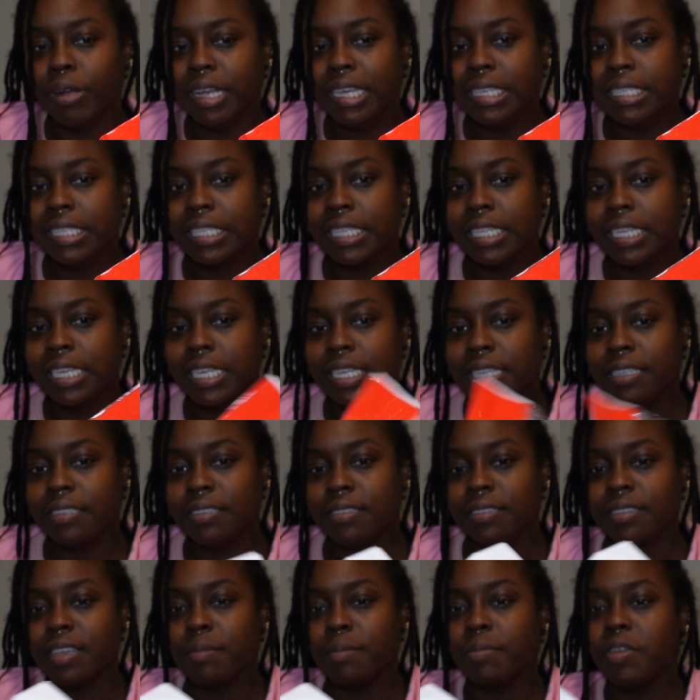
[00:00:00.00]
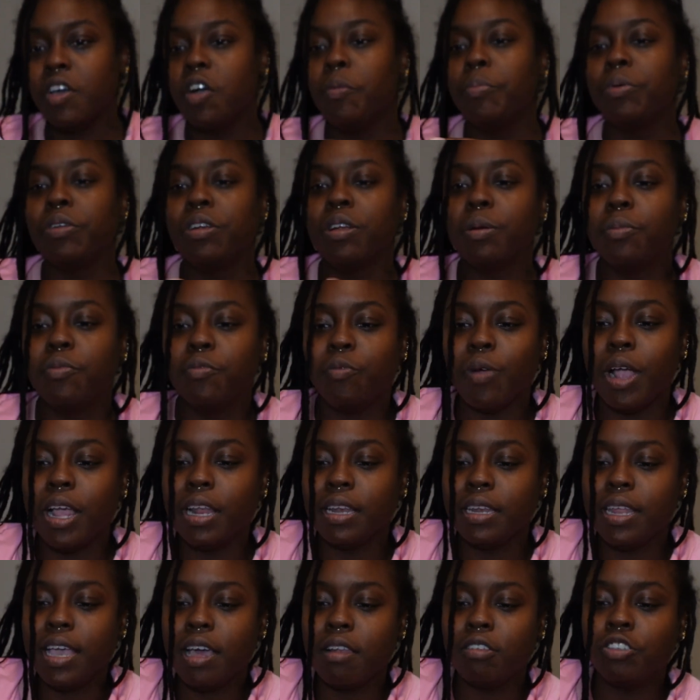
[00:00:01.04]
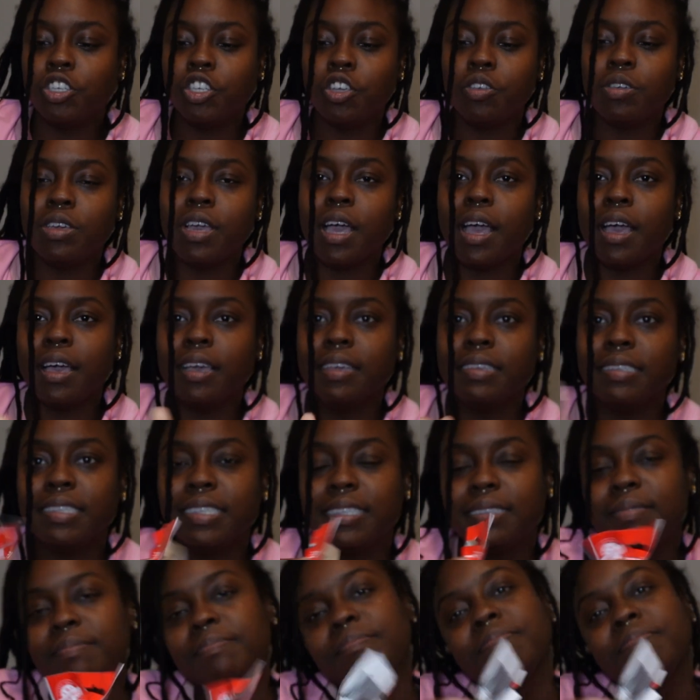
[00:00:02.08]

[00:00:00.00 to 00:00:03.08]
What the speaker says: bracelet. I'm gonna open it up right now to show you guys.